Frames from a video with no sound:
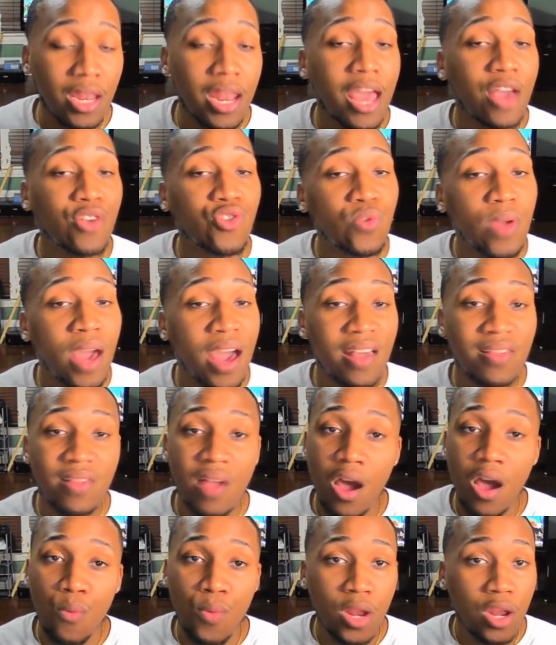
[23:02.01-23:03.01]
Now, as you guys
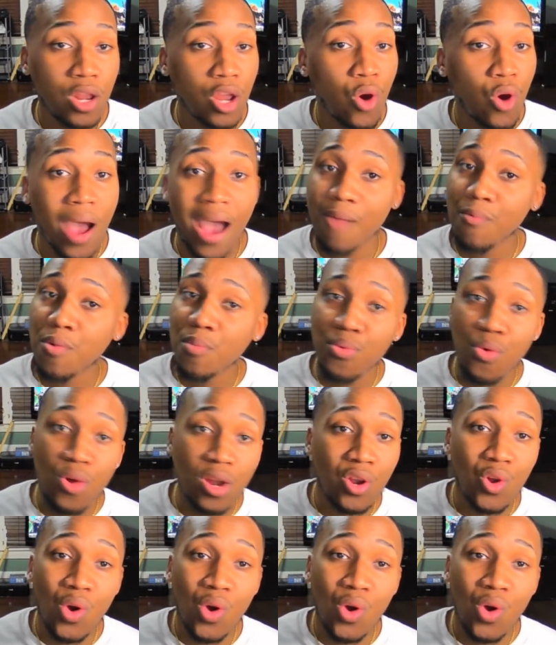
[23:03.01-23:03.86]
already know, I reported